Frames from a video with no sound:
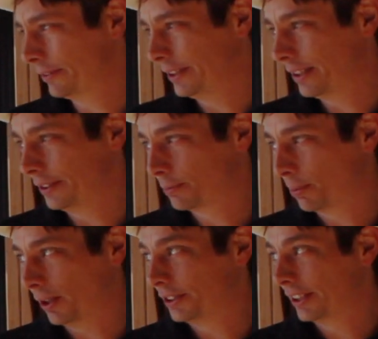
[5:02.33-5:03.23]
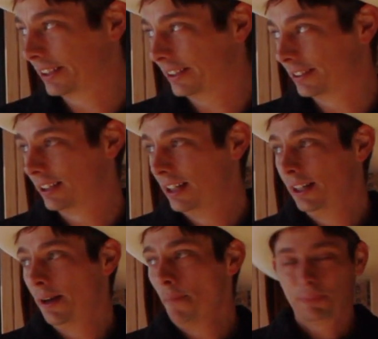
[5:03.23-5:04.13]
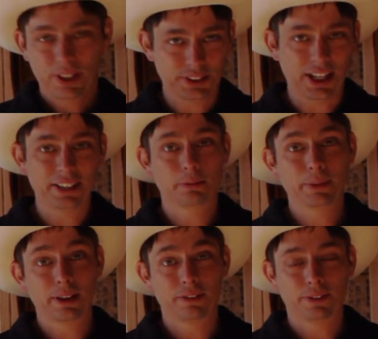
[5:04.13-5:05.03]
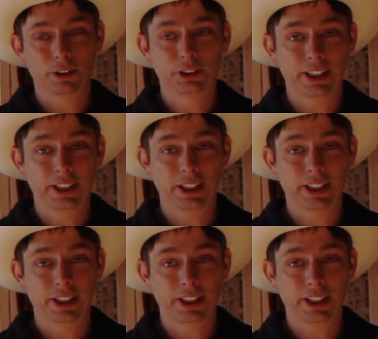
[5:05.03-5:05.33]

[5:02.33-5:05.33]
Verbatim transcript: we did on this project is aside from being our first